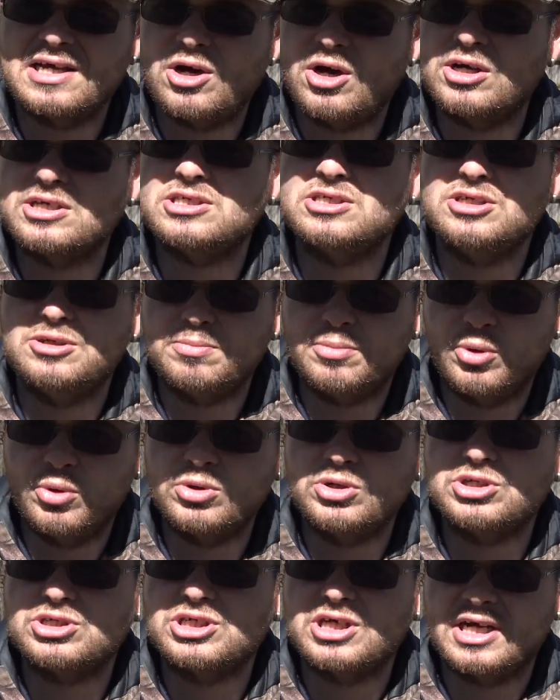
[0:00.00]
it causes you to
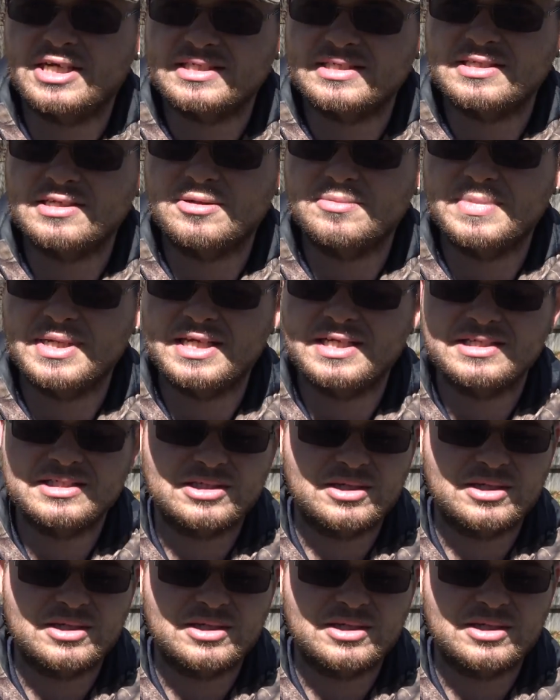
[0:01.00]
pull your shots a little bit.